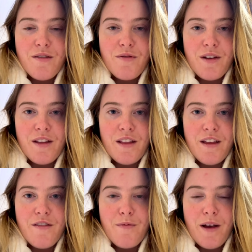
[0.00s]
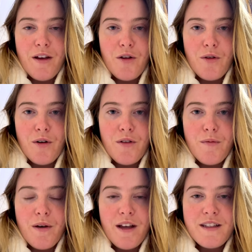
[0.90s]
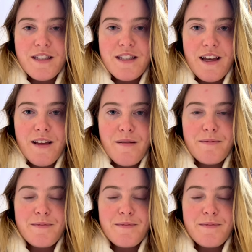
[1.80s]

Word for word: We live by a growth mindset.